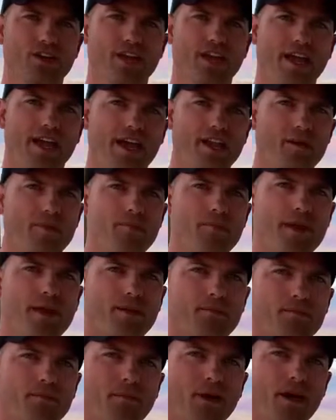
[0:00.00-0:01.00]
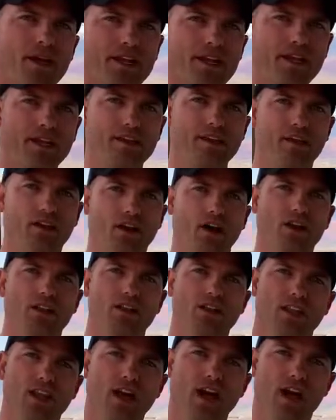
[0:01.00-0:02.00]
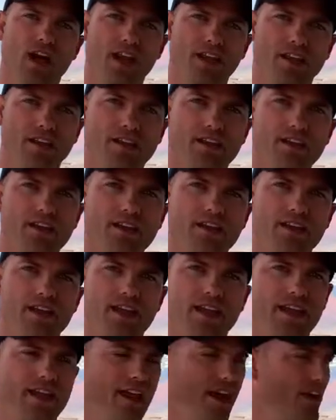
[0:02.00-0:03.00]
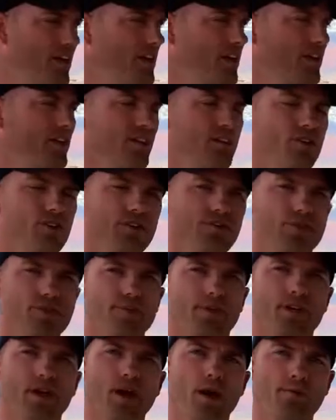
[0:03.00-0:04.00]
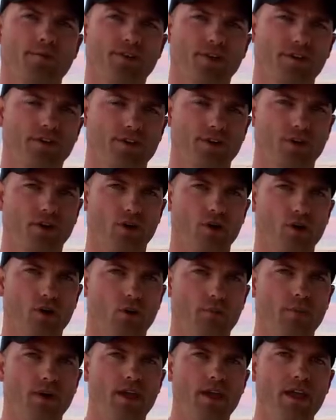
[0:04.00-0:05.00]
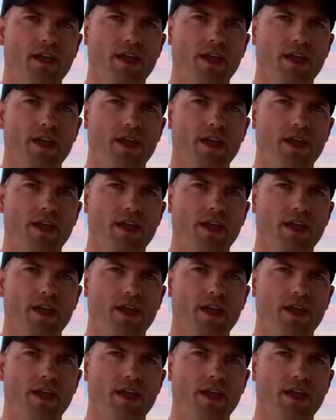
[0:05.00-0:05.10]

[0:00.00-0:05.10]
how to make money online and how you can do it from the comfort of your home.